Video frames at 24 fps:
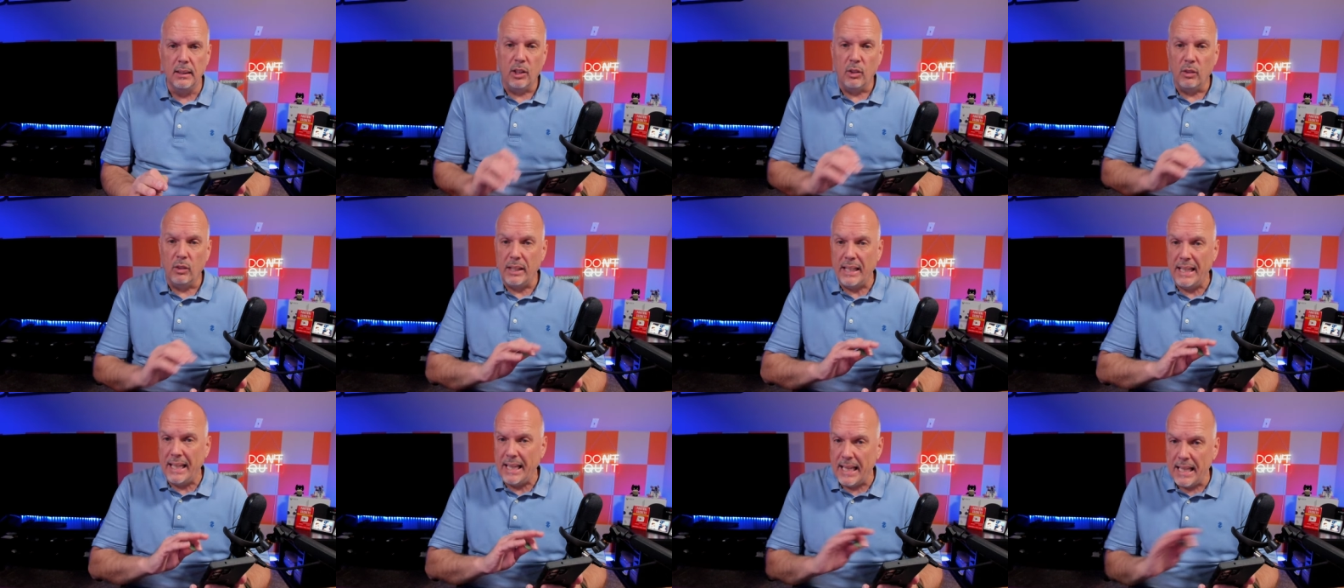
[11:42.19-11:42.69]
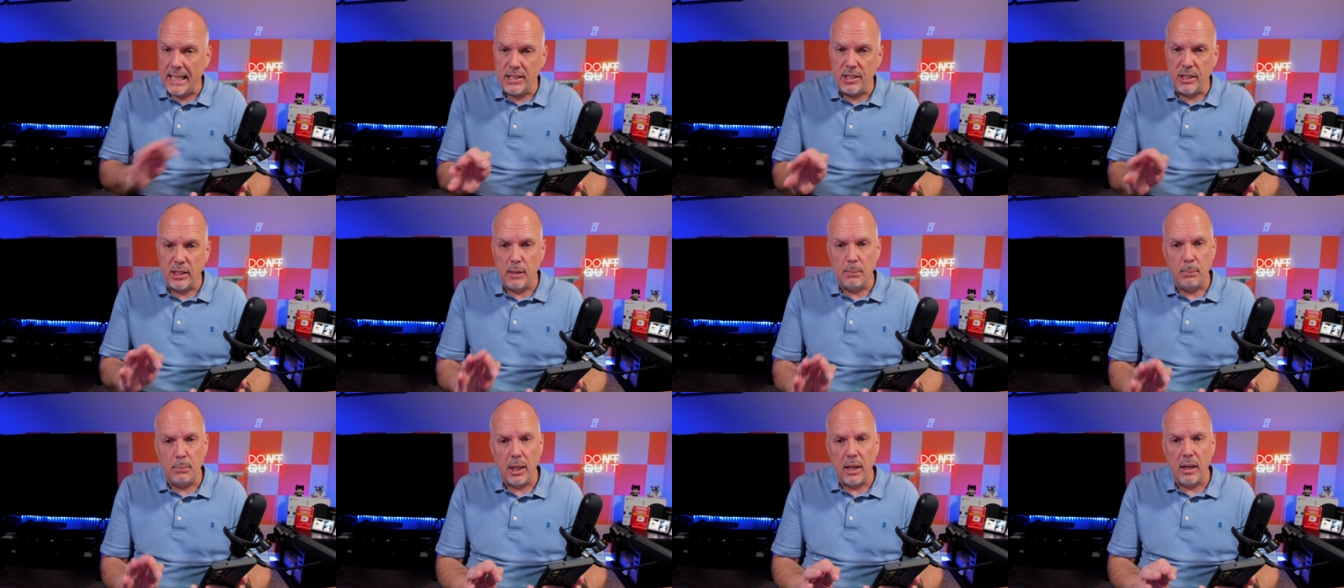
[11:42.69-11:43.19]
They're
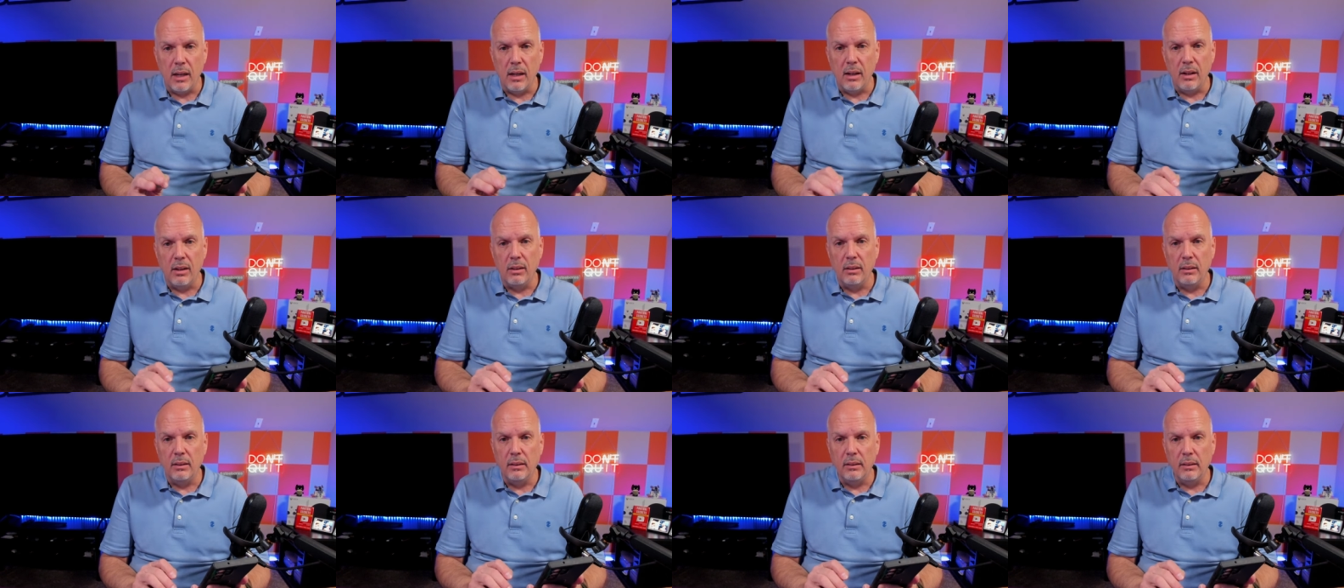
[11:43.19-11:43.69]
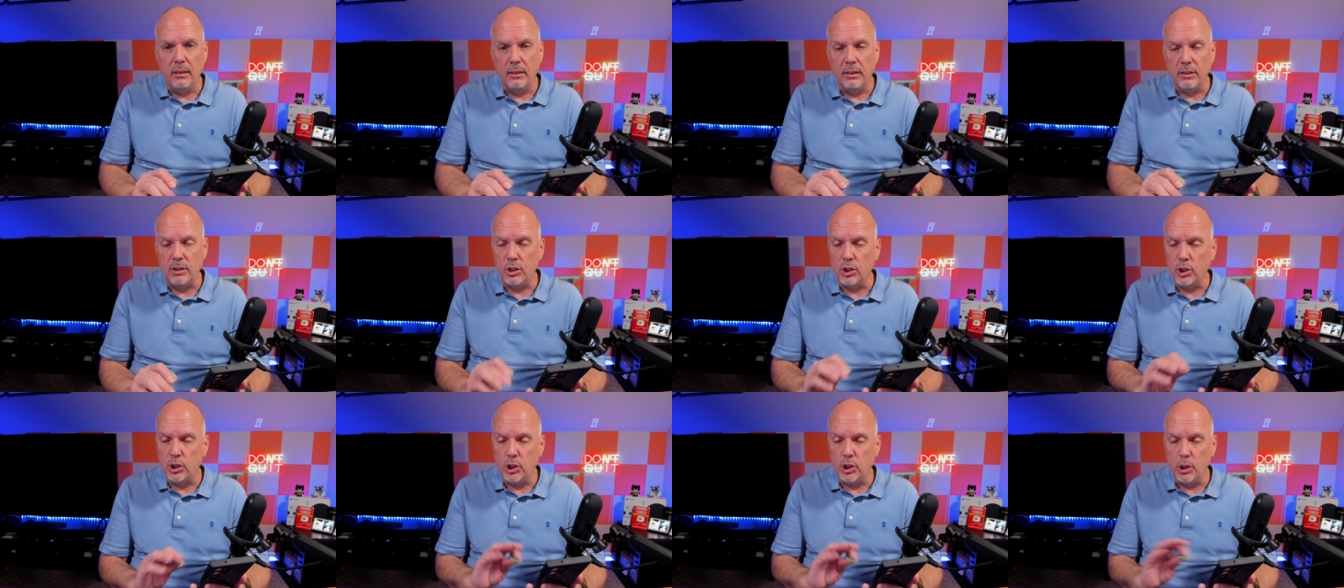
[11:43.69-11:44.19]
easy to pair,
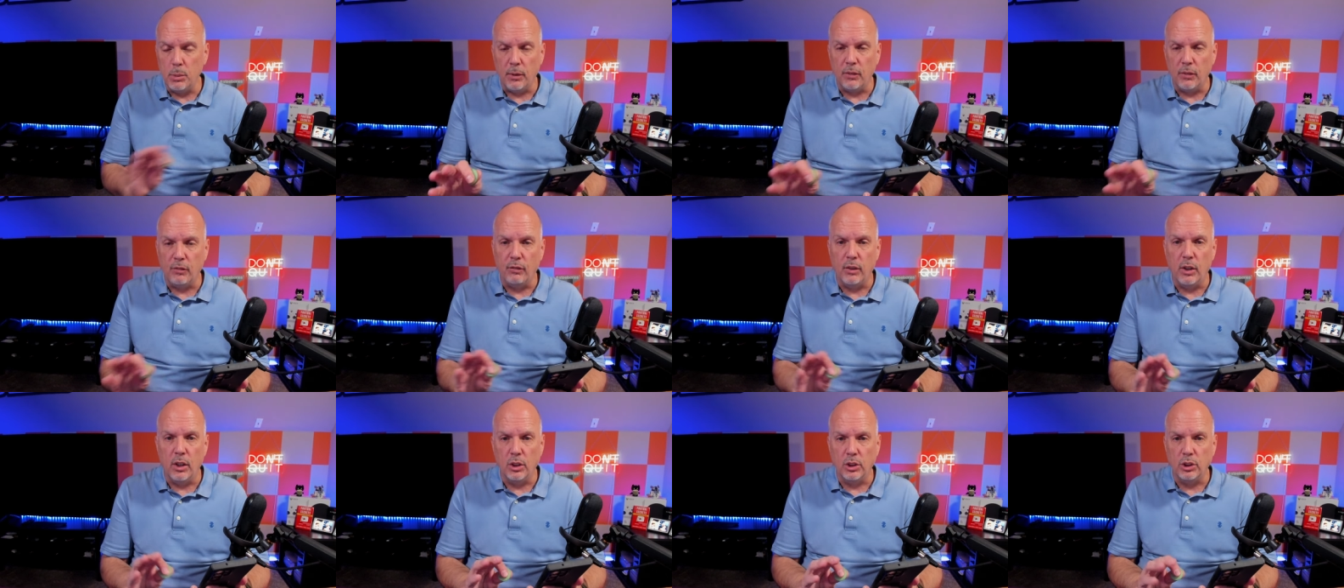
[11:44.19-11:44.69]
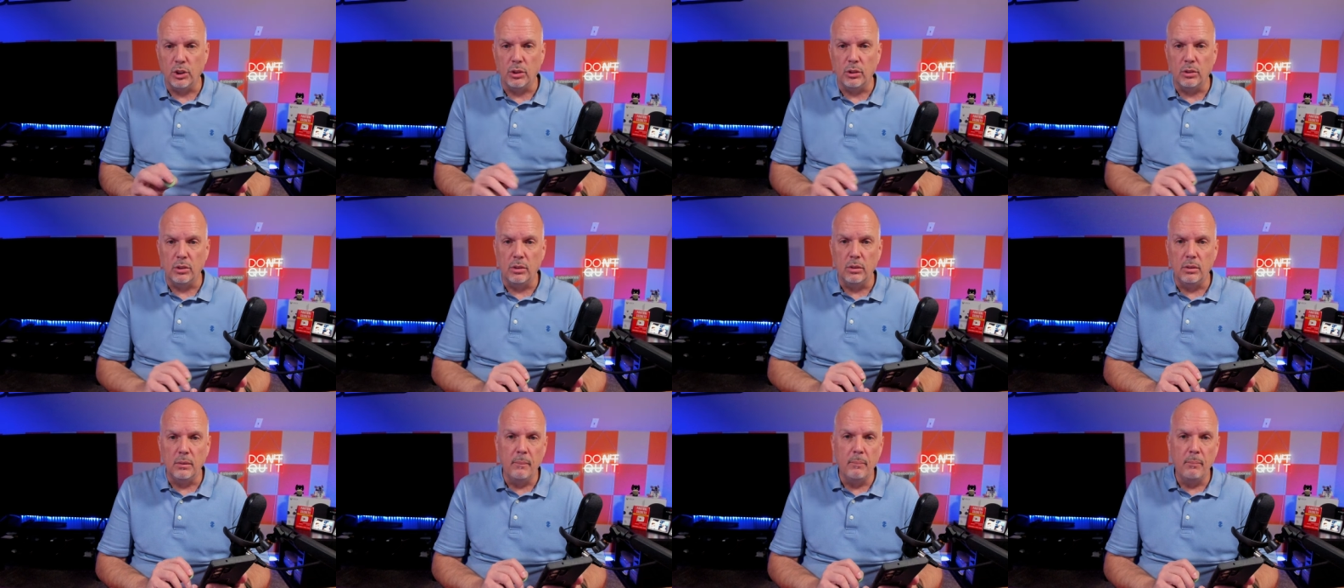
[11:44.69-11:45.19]
super
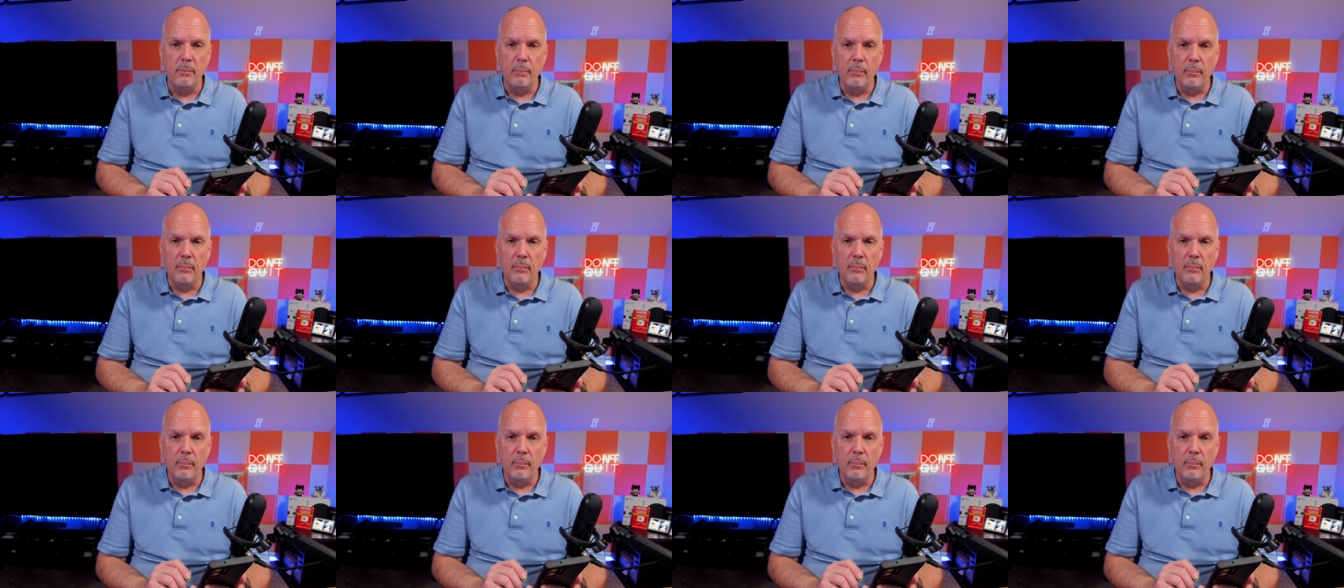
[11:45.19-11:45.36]
functional,